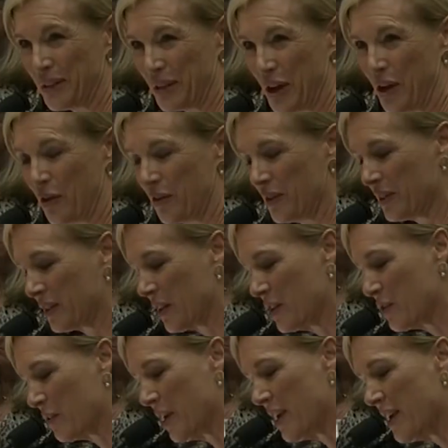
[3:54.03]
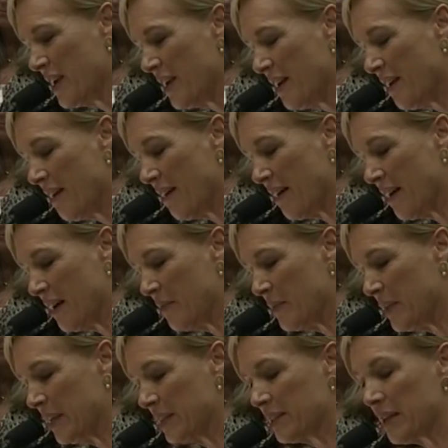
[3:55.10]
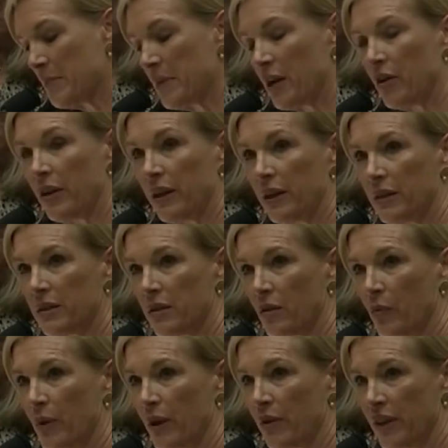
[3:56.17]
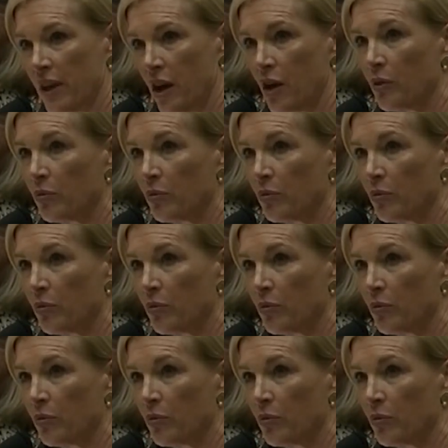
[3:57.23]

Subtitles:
breast care in this country. In some areas, we are the